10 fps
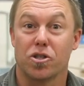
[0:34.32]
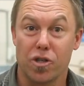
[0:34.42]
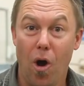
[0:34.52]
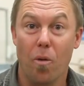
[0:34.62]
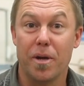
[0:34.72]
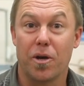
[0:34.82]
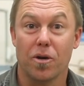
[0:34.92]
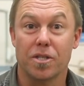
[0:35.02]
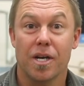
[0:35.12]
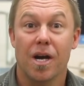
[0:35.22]
and soul
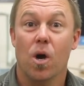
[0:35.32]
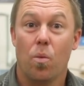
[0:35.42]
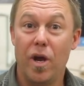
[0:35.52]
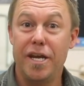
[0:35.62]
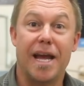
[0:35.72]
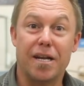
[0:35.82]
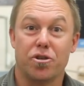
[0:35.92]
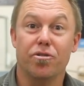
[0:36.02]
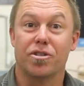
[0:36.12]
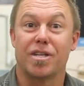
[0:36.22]
because we get
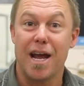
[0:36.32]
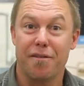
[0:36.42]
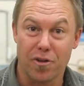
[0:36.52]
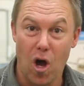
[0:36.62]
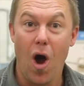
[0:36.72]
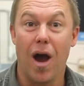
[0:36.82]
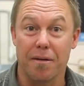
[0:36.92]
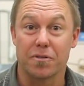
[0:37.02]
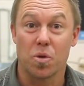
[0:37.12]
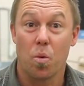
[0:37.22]
to save
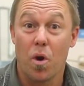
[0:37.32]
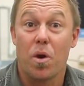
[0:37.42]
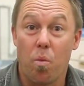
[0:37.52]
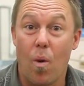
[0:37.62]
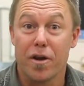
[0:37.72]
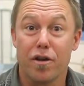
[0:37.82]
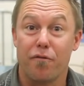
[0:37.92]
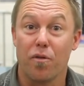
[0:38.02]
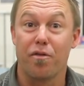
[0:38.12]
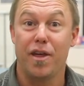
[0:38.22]
lives. What a
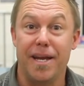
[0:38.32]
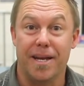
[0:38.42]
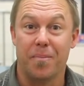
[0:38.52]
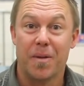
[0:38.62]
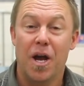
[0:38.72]
wonderful thing.